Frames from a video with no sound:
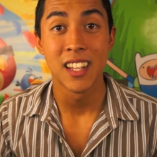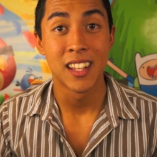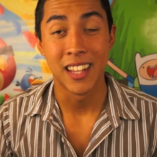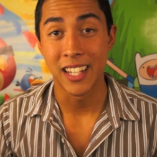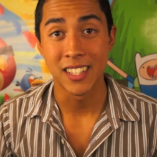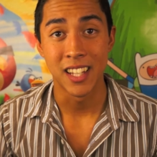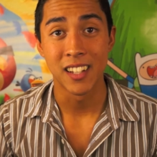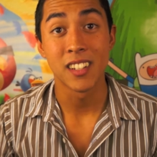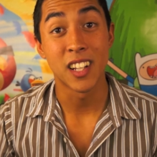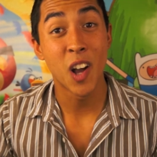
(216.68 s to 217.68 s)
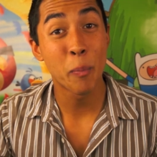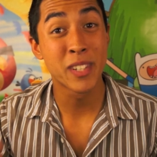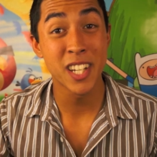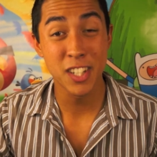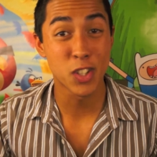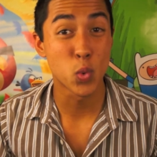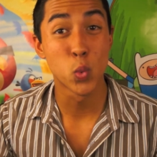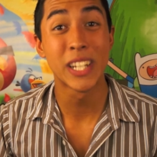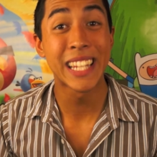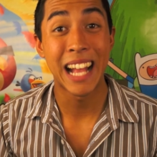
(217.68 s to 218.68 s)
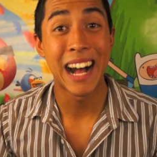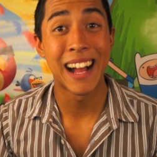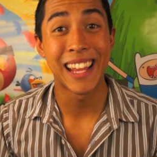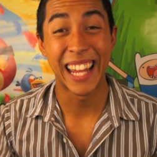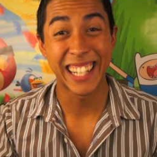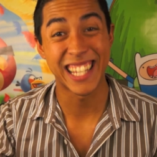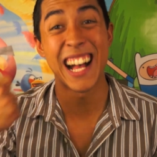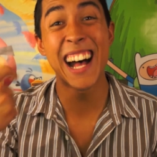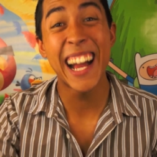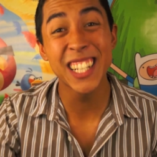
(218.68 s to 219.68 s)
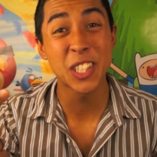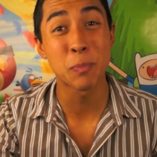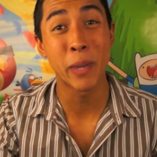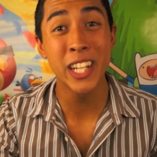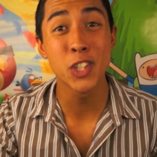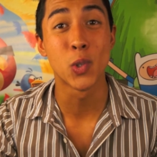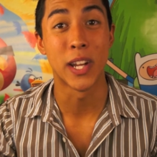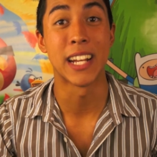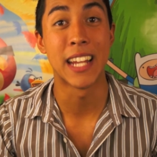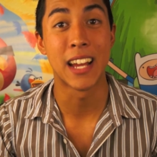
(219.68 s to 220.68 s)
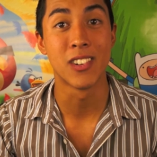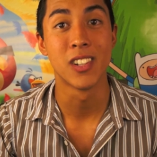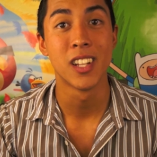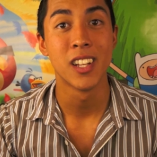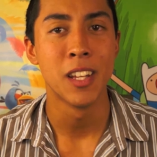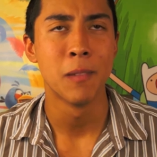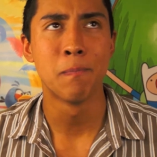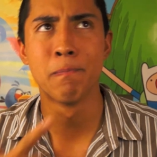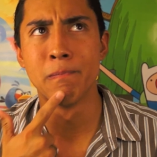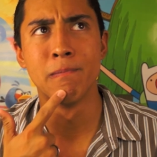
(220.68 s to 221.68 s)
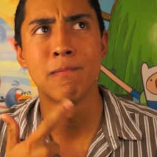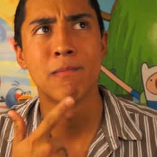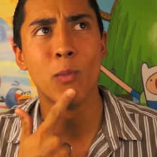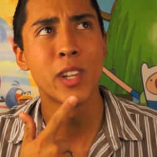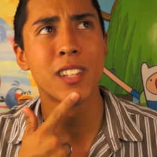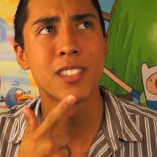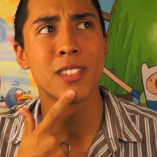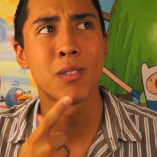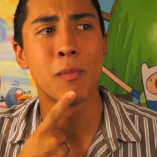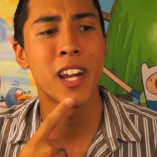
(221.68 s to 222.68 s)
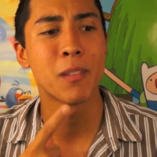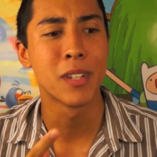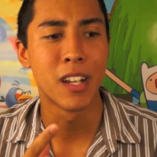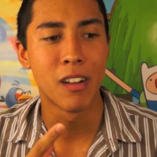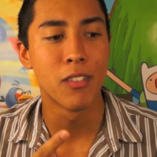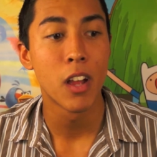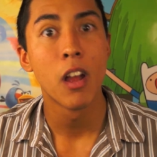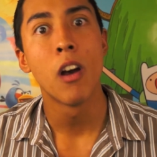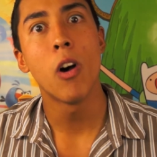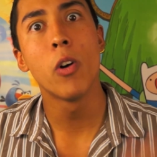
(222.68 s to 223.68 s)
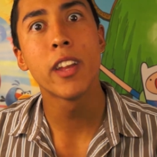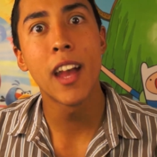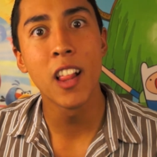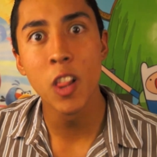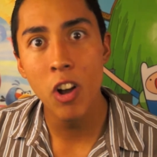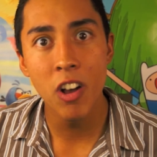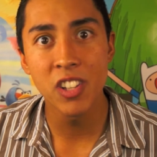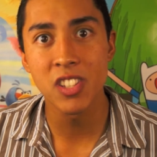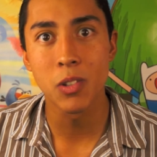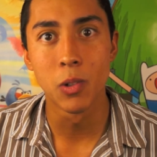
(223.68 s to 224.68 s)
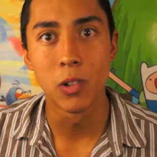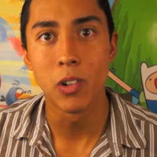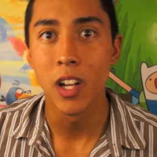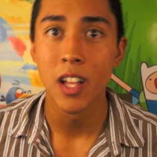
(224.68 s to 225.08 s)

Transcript: Like I said, the competition's really high, and it's the highest major right now. What does this remind me of? Oh yeah, law school.